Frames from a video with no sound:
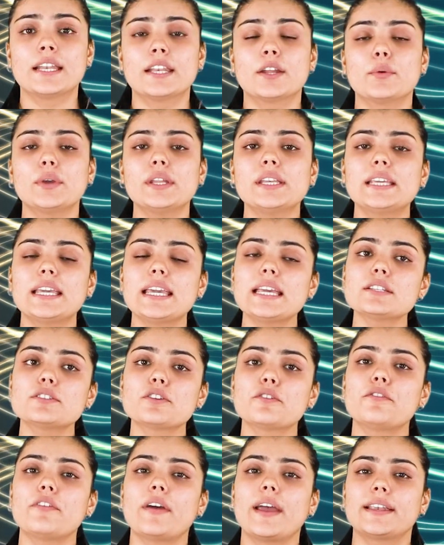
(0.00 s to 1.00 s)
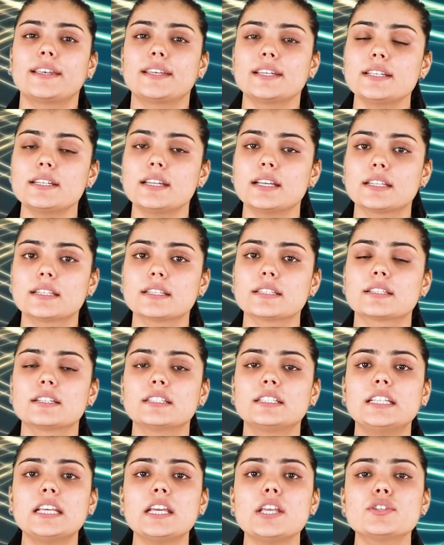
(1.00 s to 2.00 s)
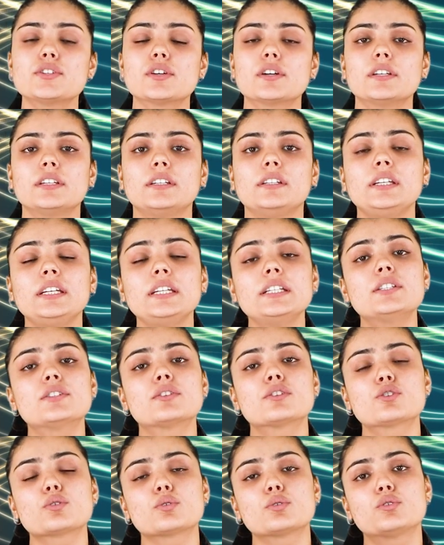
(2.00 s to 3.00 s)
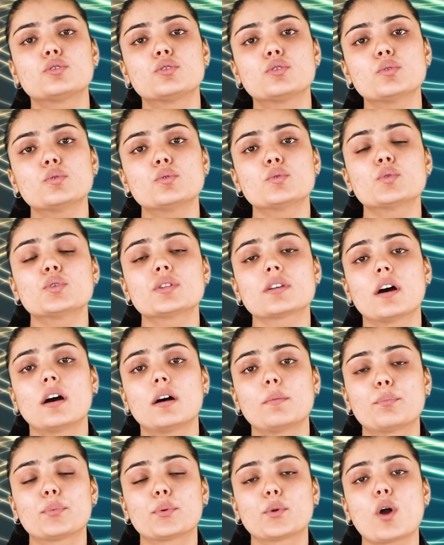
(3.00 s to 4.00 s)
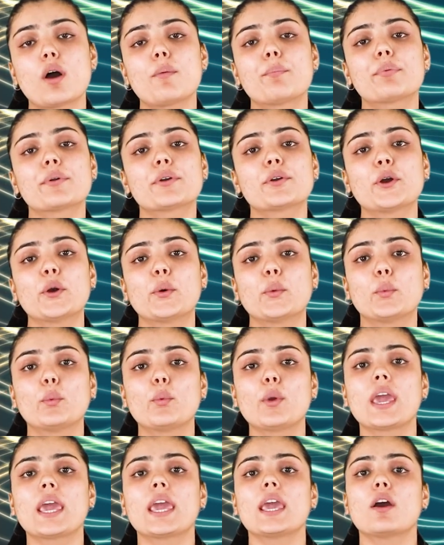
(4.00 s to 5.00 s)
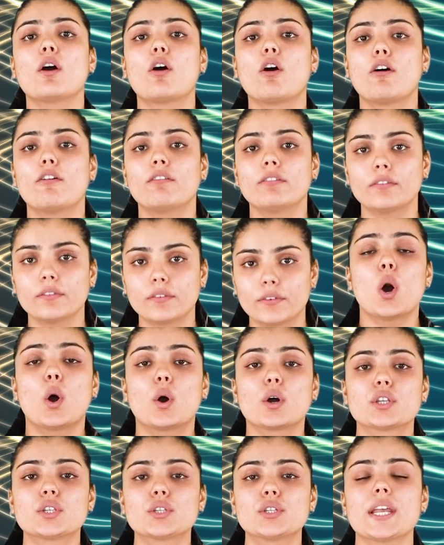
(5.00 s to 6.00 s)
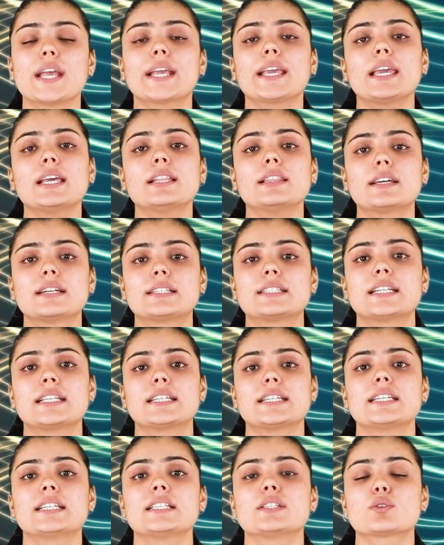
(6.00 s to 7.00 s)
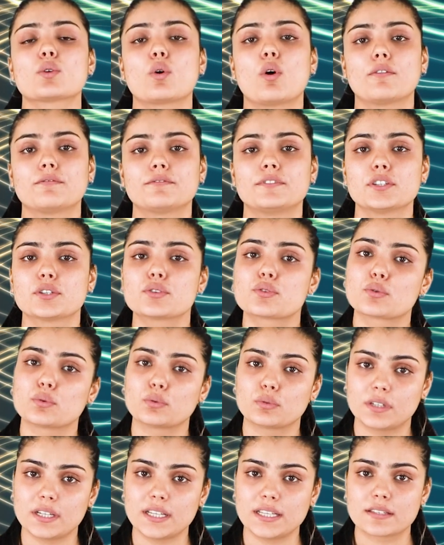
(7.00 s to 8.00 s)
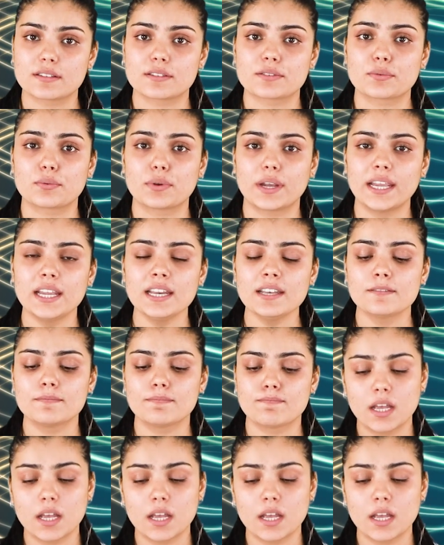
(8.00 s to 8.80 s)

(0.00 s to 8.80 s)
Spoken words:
Now, in case of attendance, the teacher needs to choose a proper way of or checking the attendance of the students, right?